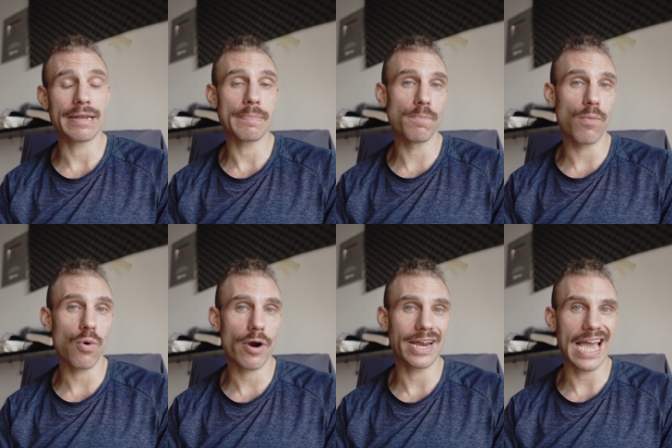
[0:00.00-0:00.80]
get
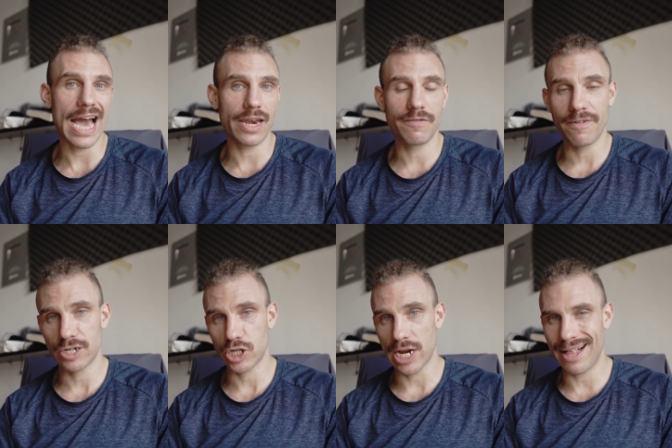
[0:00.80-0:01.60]
more and added
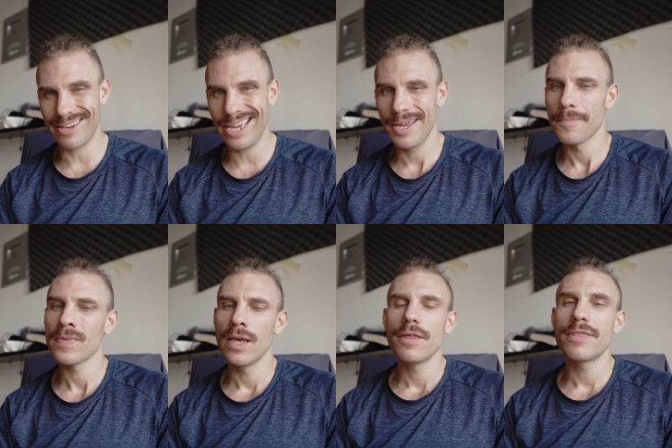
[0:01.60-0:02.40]
functionality.
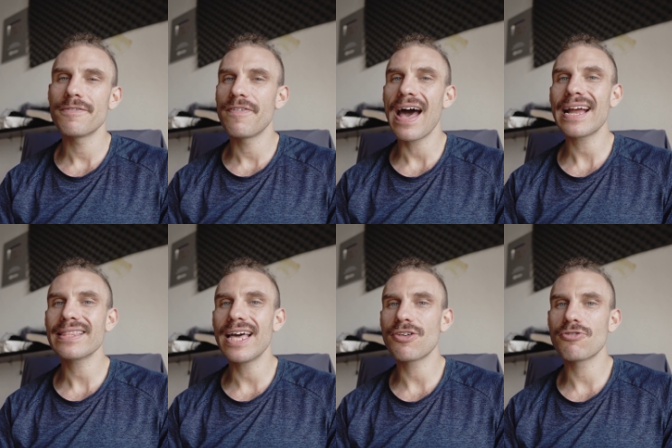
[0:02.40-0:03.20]
The
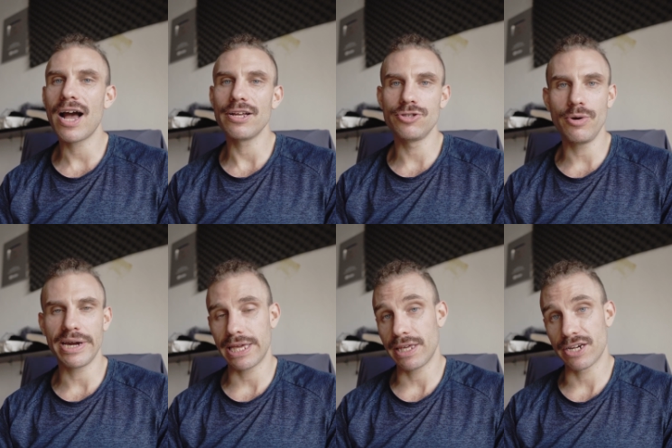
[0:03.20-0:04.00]
fact that they're not
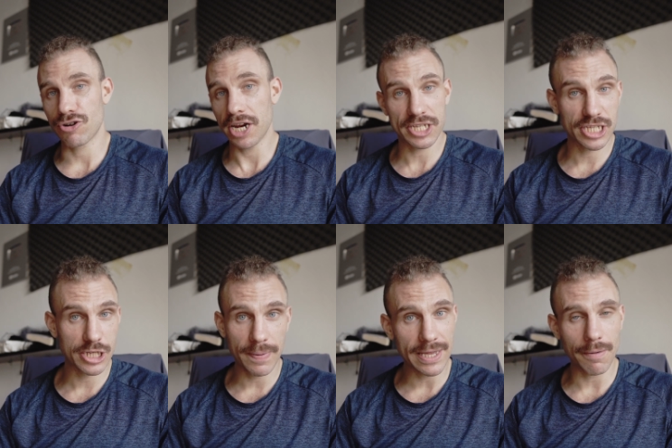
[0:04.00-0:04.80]
doing anything to try to
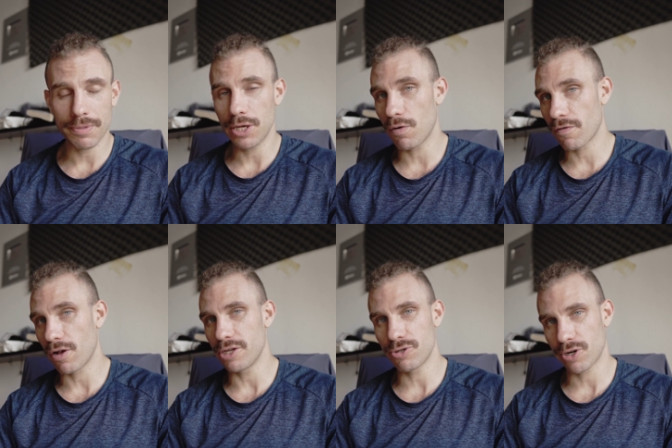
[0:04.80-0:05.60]
speed up the
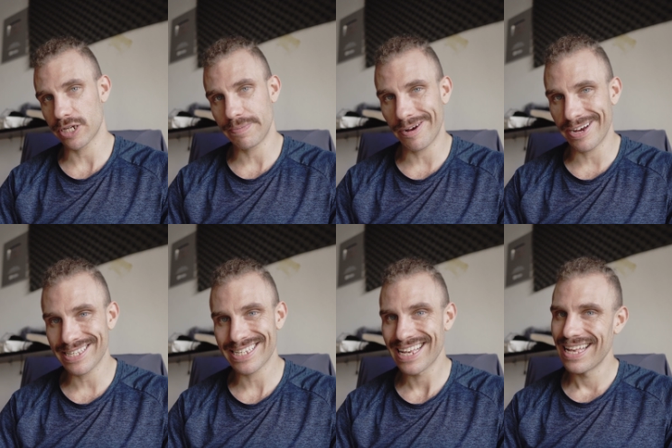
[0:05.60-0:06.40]
overall user
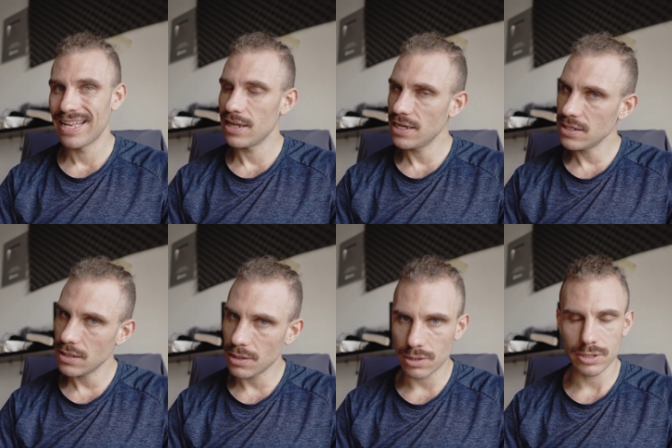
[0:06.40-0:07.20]
experience is
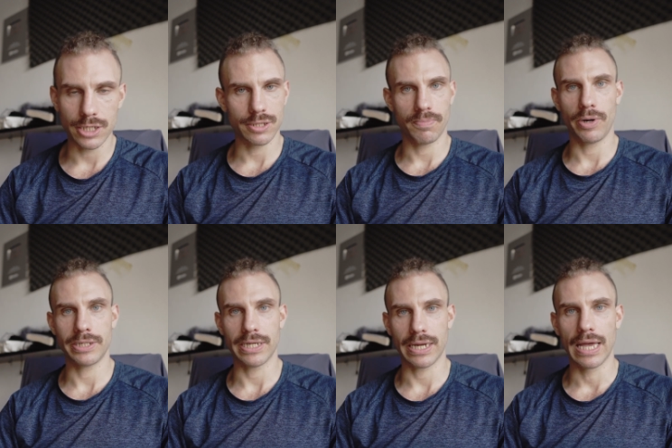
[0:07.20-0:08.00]
a little
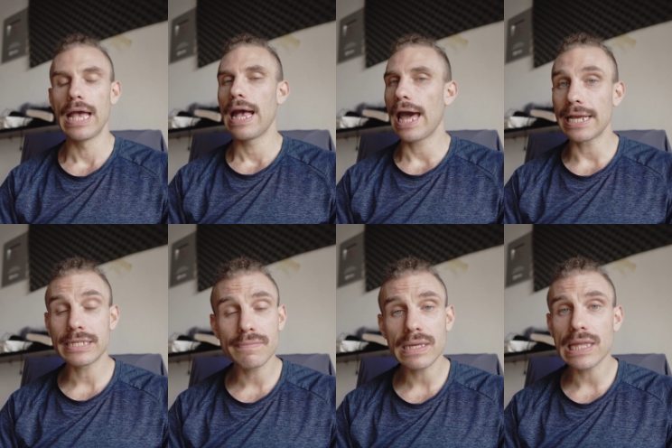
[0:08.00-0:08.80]
disappointing. And
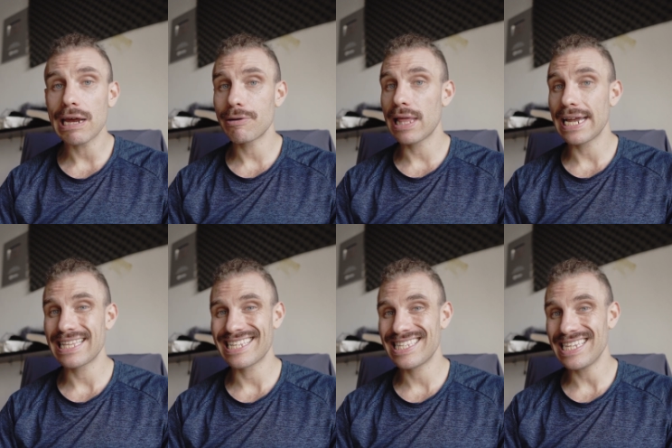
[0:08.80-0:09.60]
it's something that I would
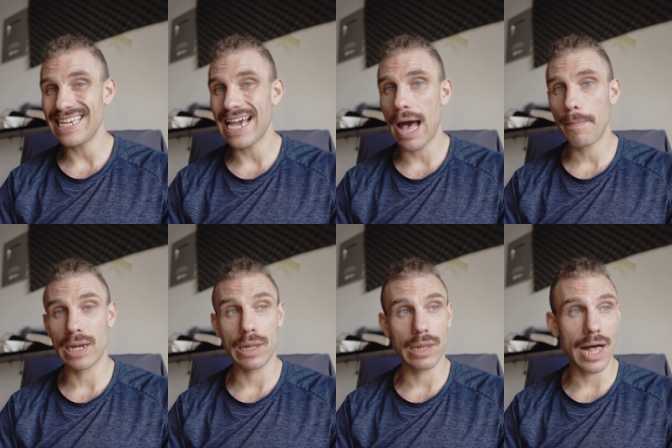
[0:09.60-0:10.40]
like to see
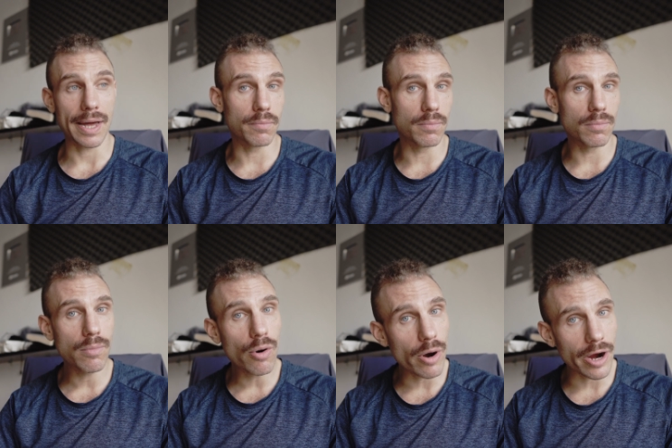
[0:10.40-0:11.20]
happen a lot
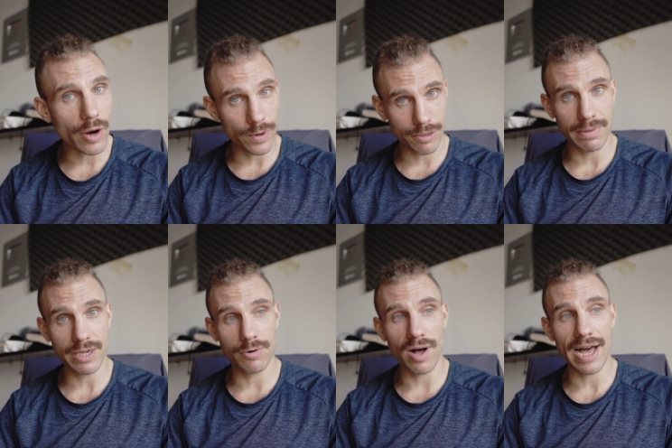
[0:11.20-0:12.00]
more with M I
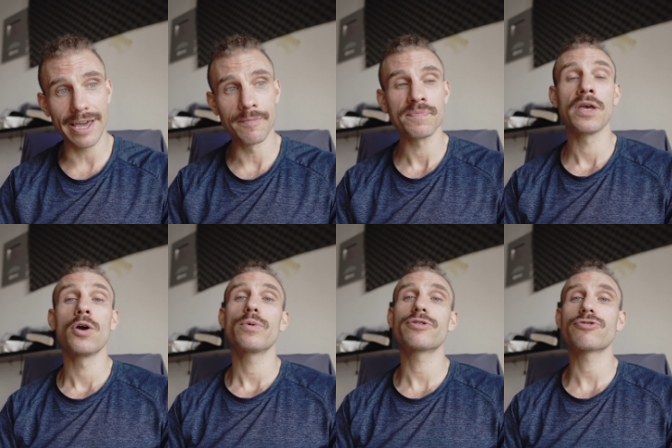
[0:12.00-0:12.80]
U I,
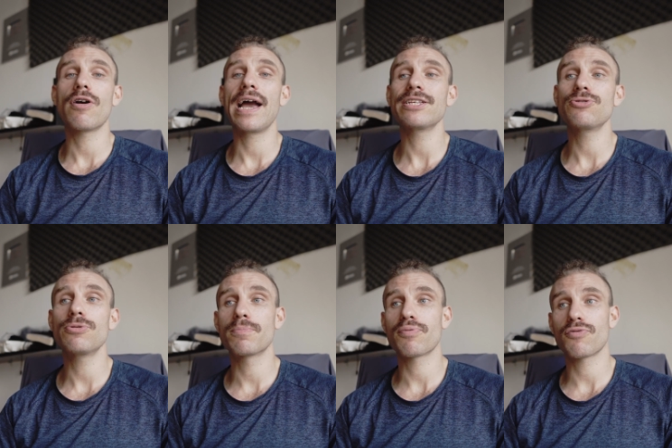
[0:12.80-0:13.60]
with trying
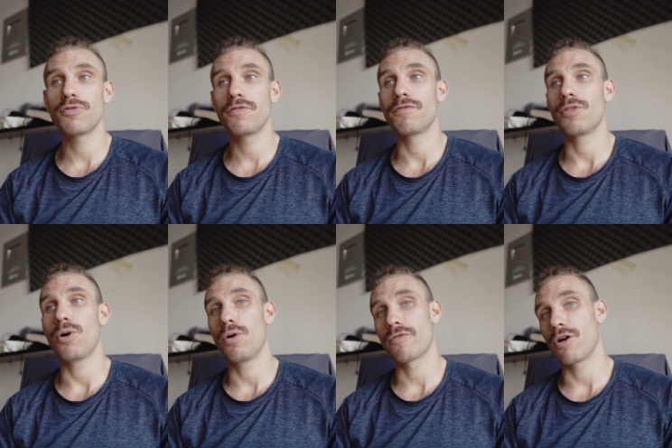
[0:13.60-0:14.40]
to improve
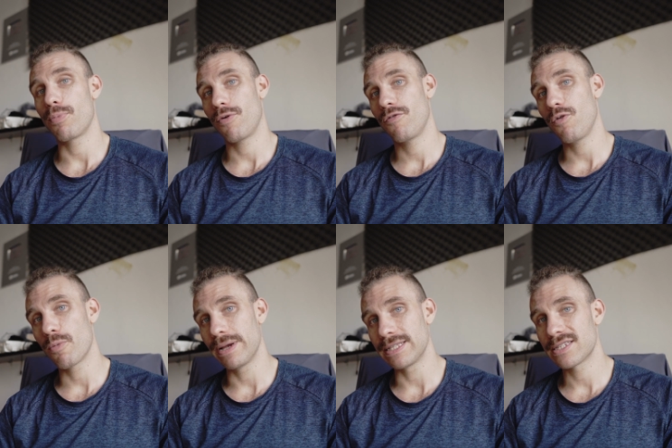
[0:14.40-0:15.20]
the overall
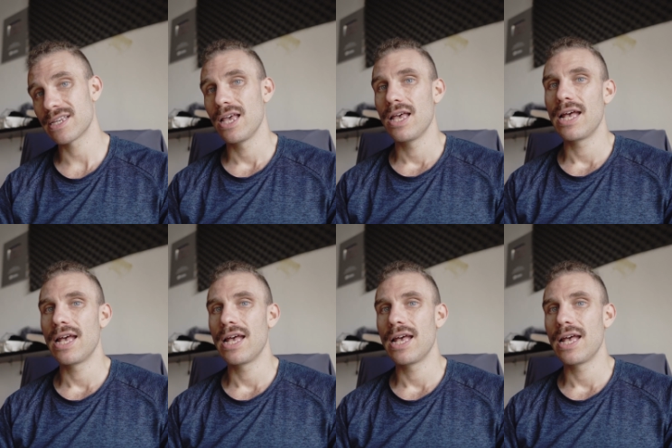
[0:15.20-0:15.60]
performance